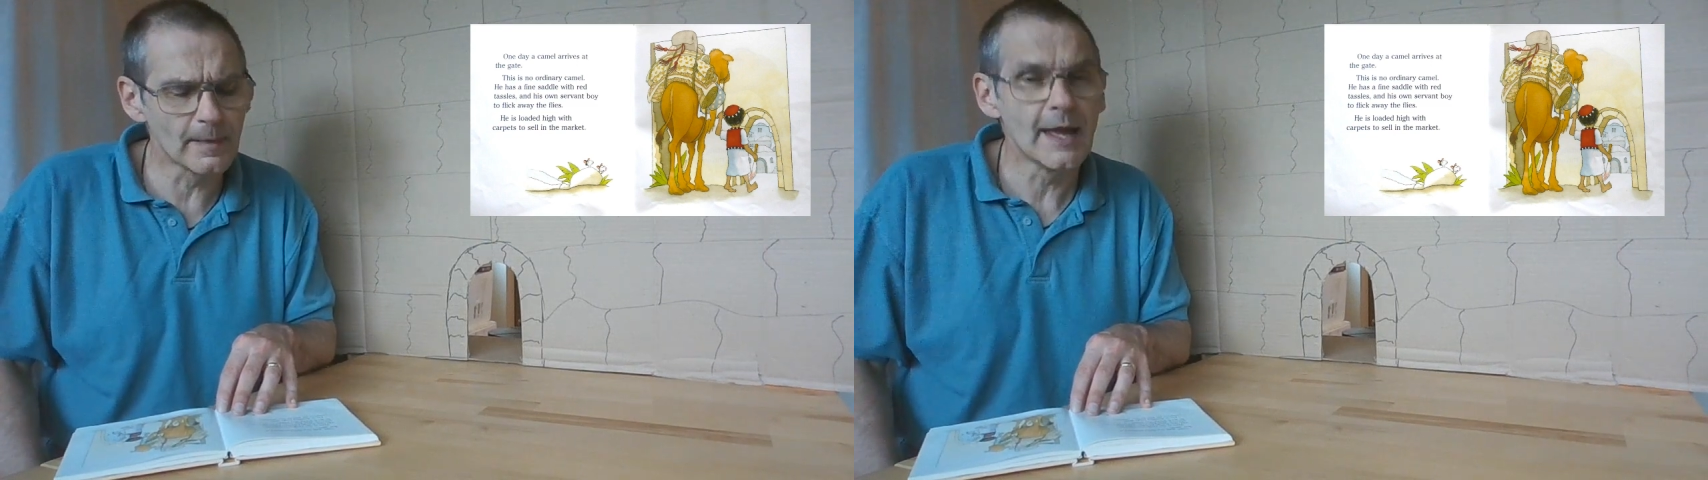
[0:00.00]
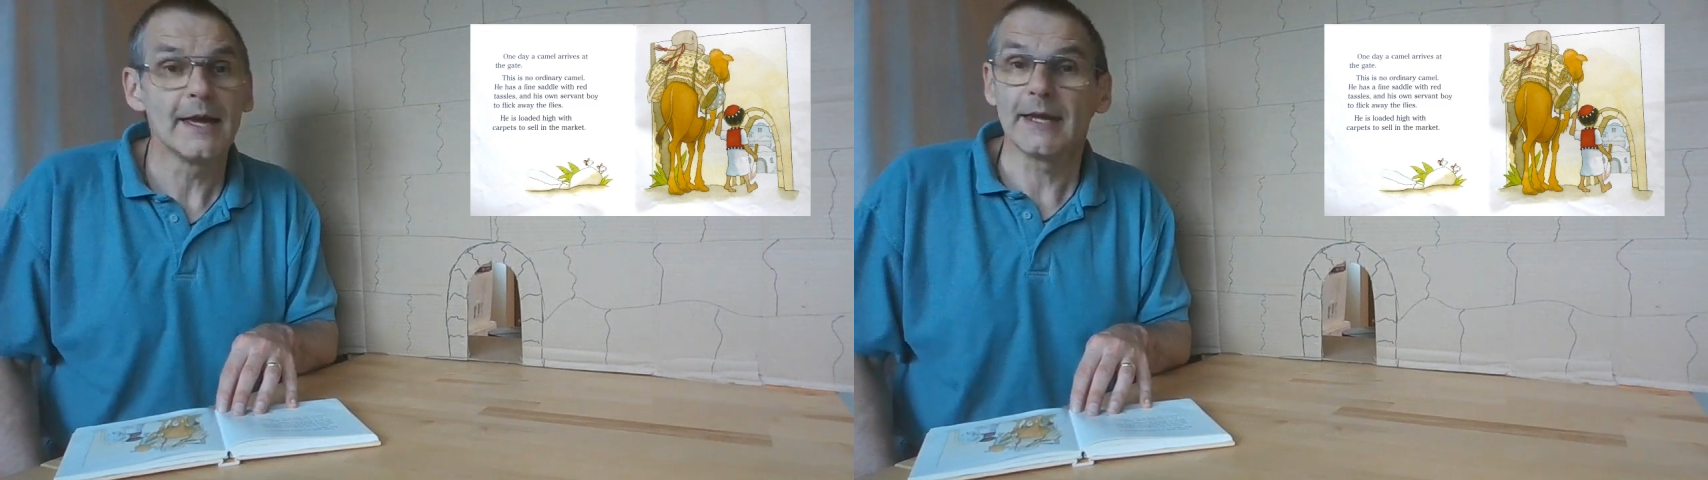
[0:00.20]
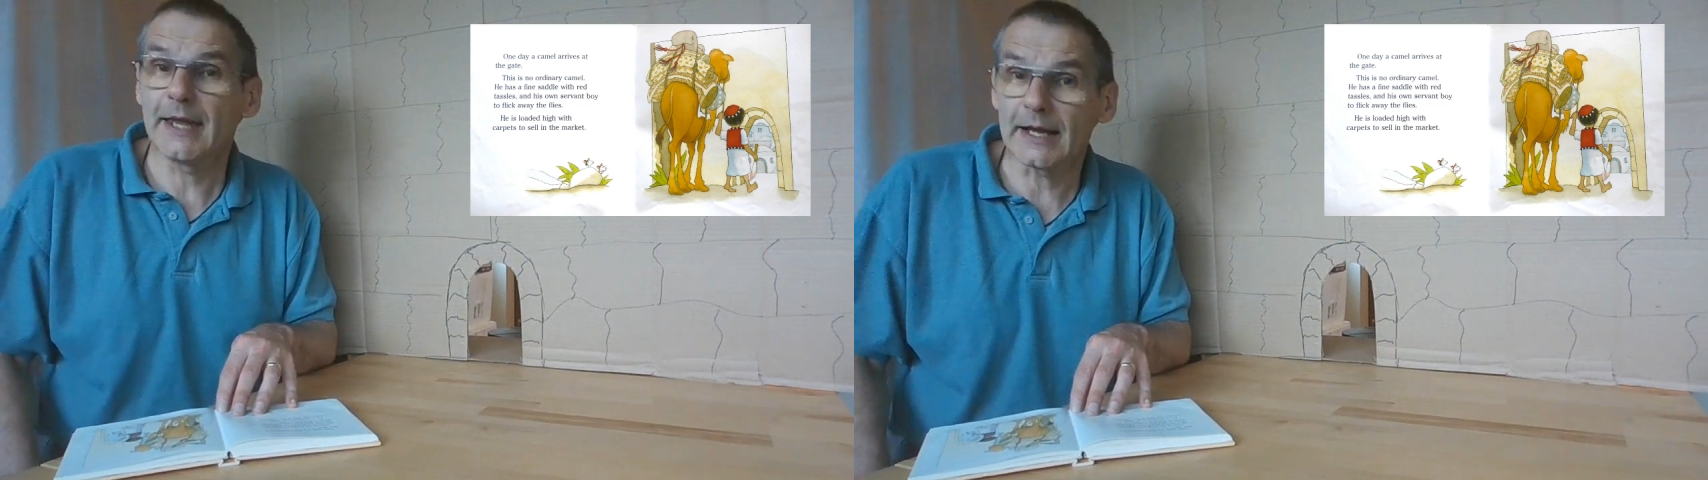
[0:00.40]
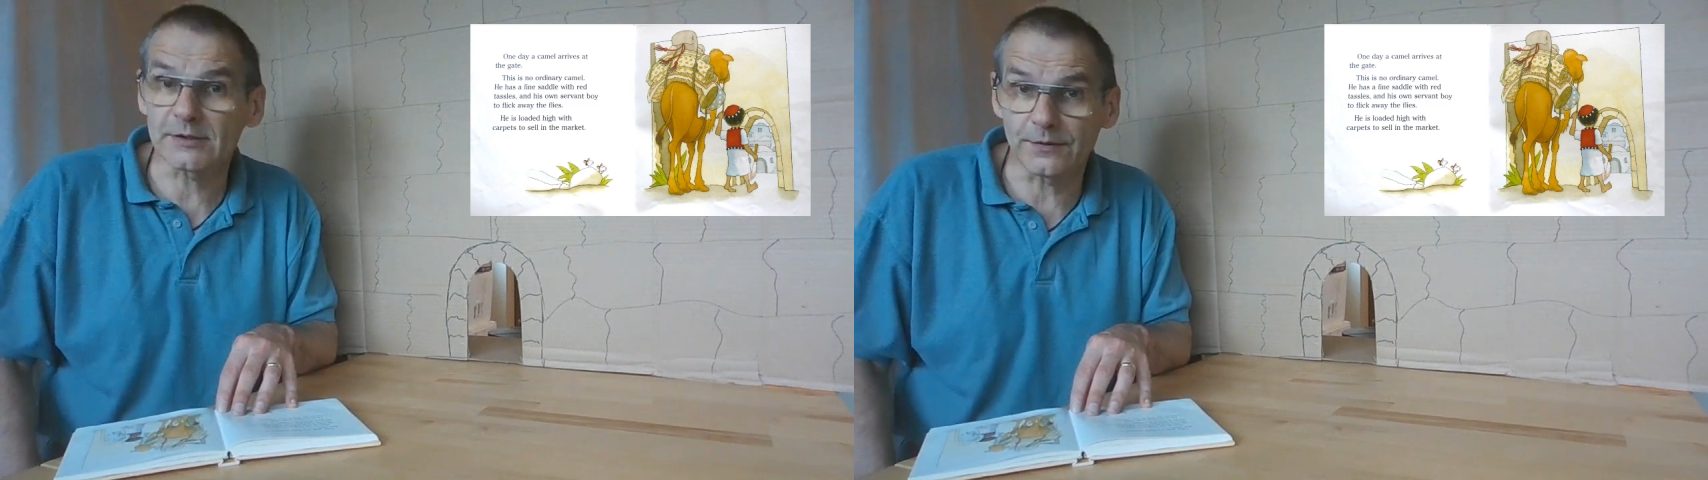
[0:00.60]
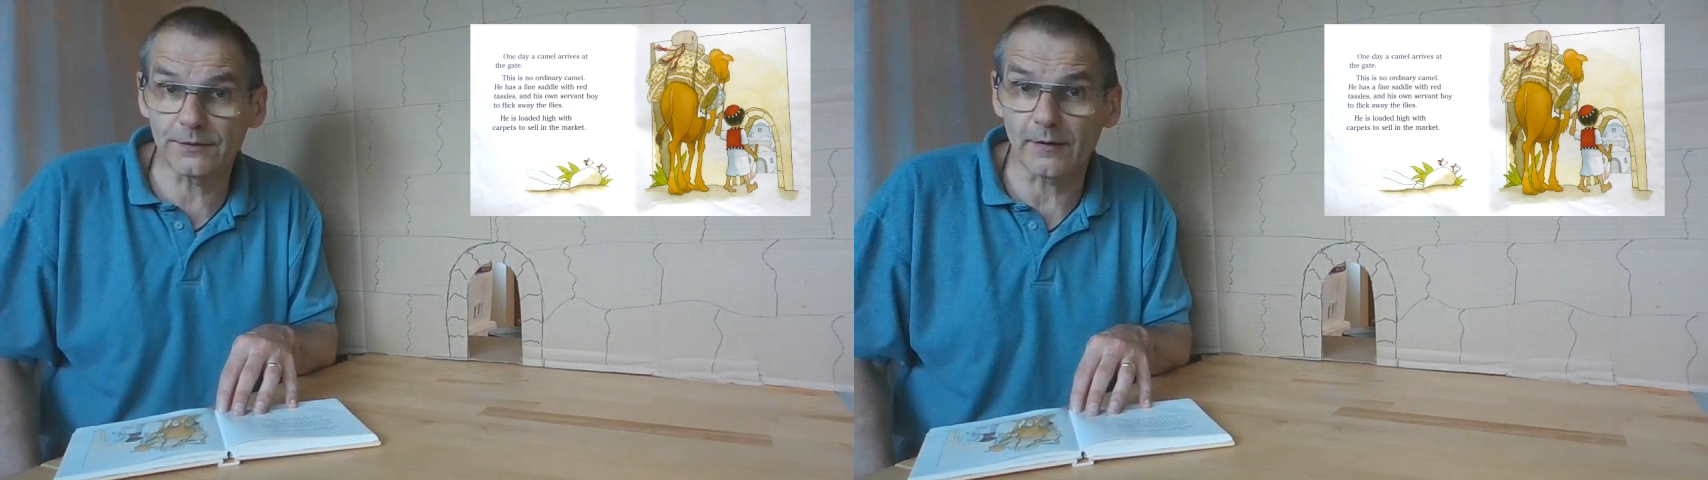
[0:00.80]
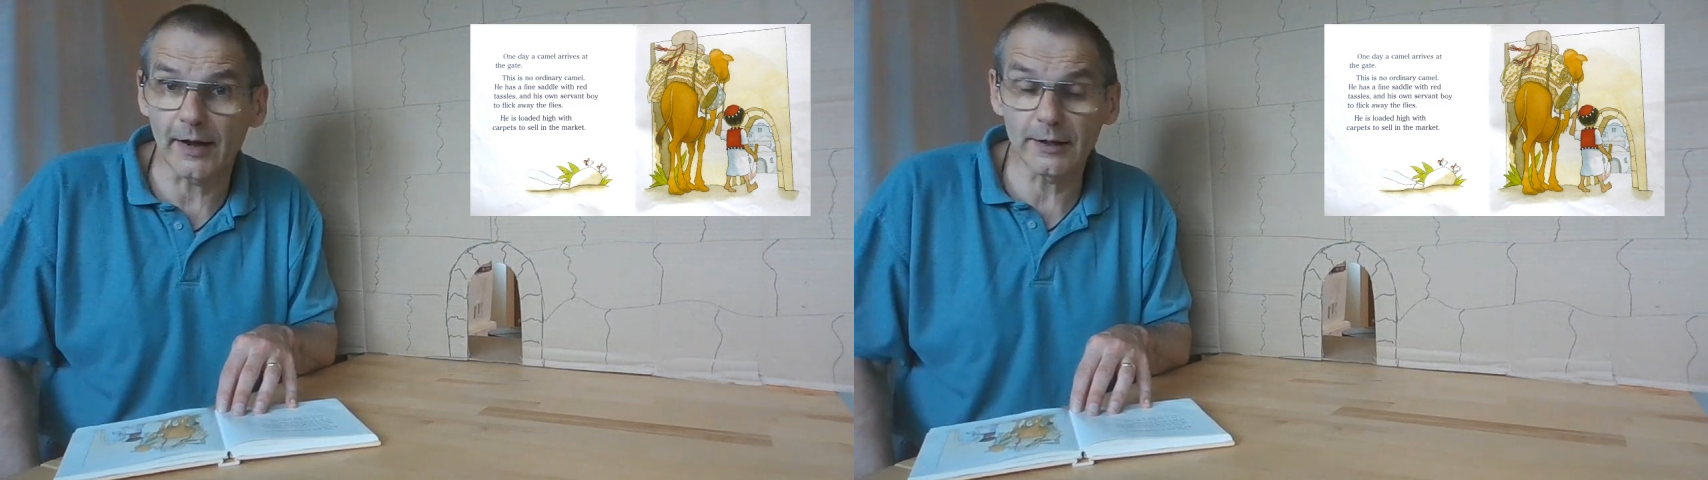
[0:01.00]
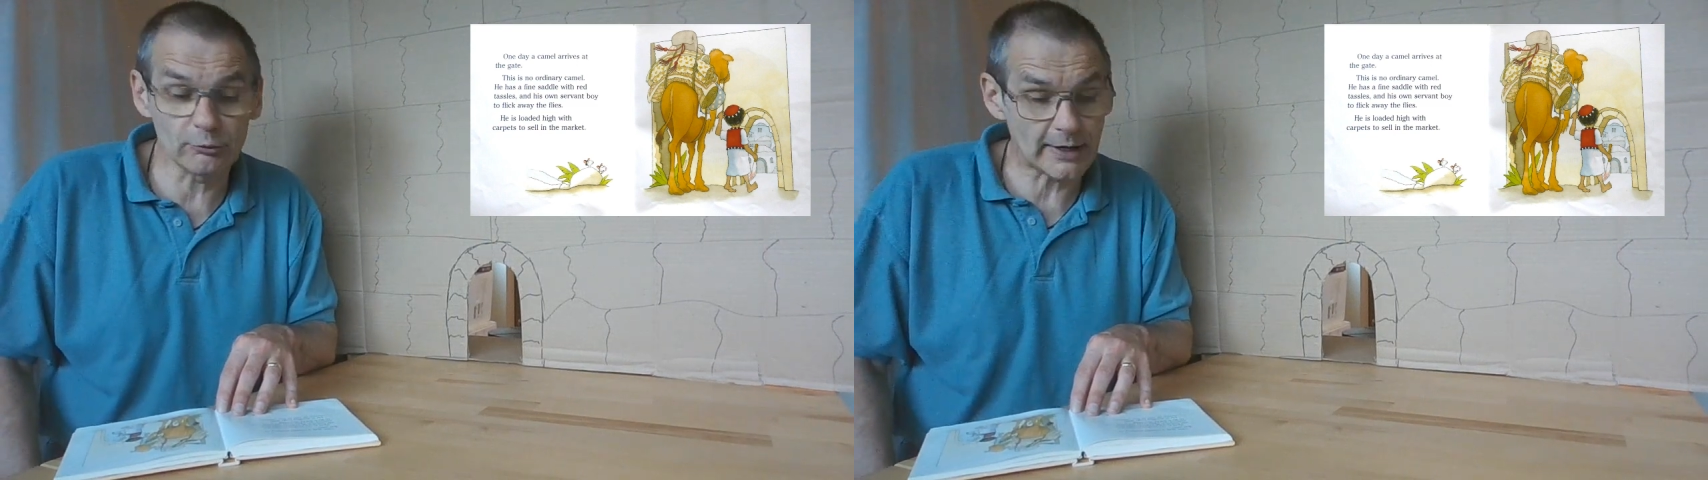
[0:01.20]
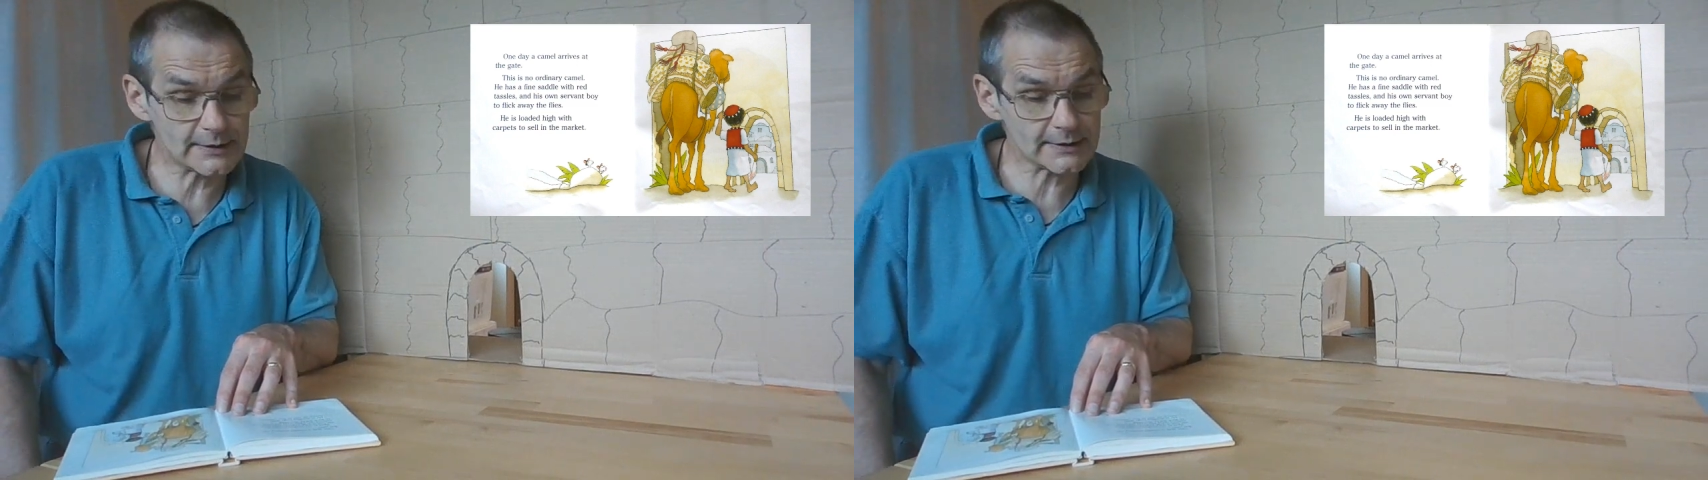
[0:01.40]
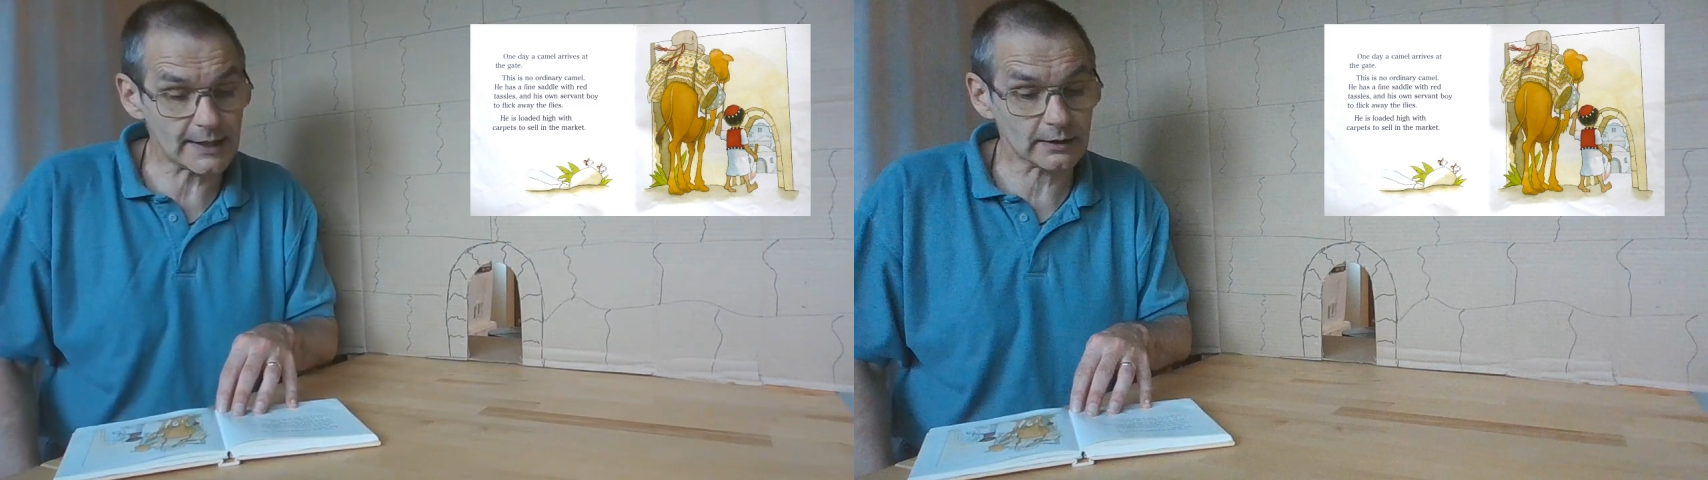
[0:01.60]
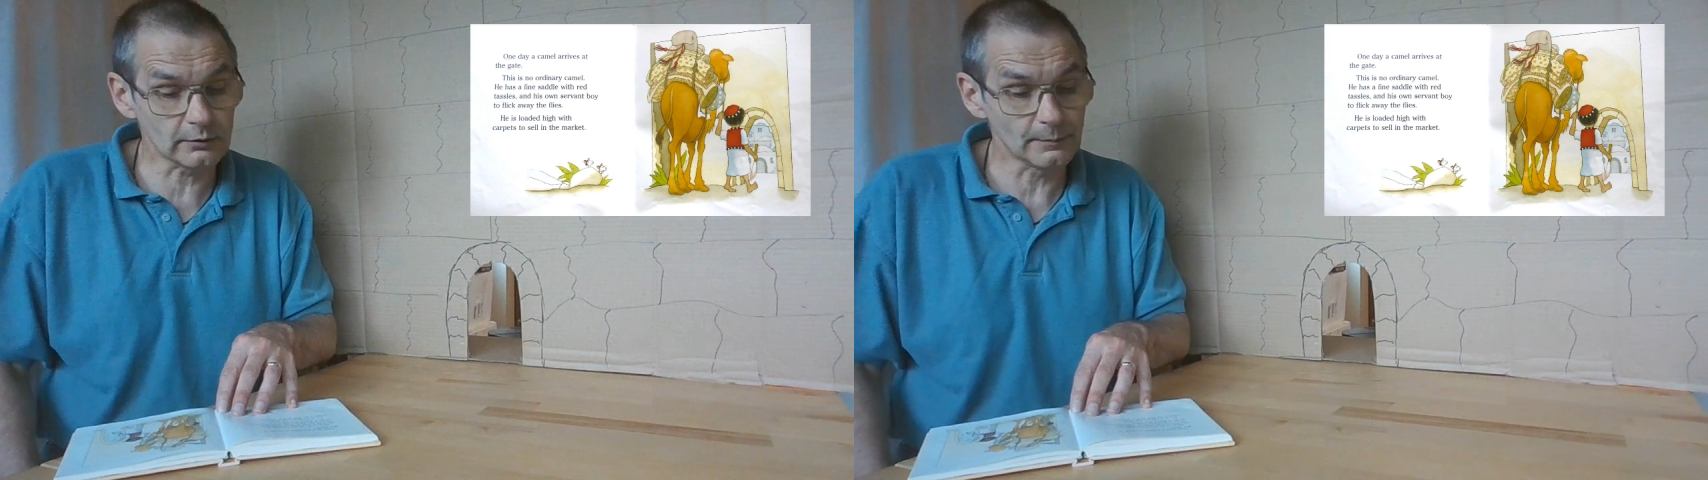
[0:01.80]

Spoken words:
He has a fine red saddle